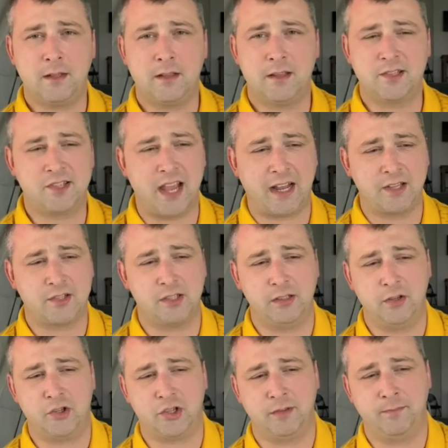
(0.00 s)
The second
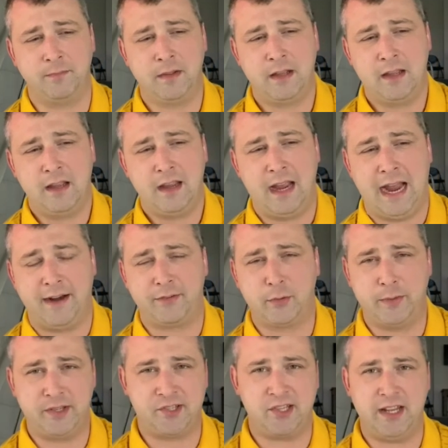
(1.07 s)
solution, after
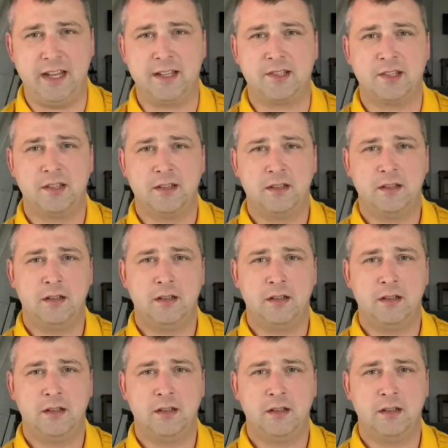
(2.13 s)
we see it,